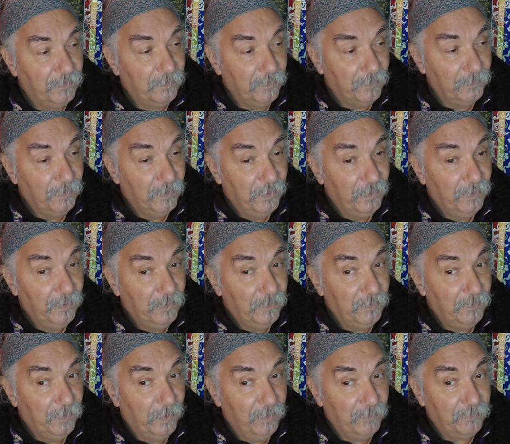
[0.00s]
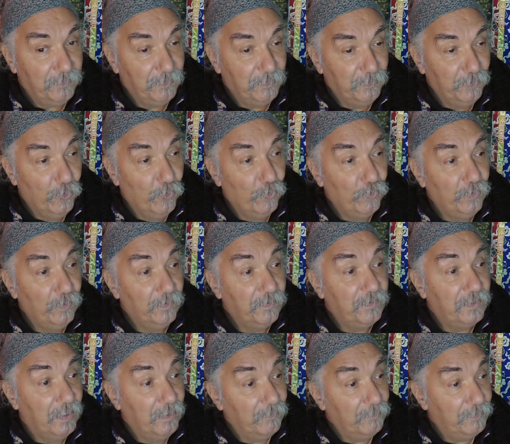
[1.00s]
So you have to know
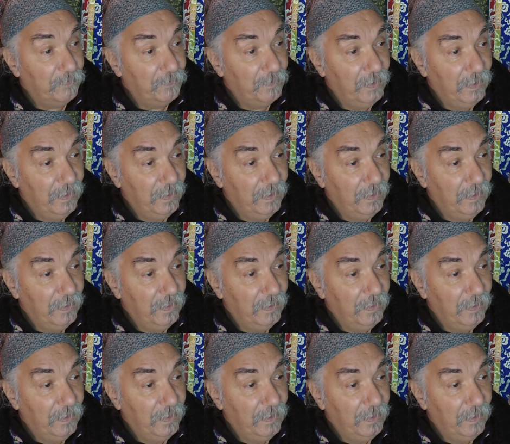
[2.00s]
yourself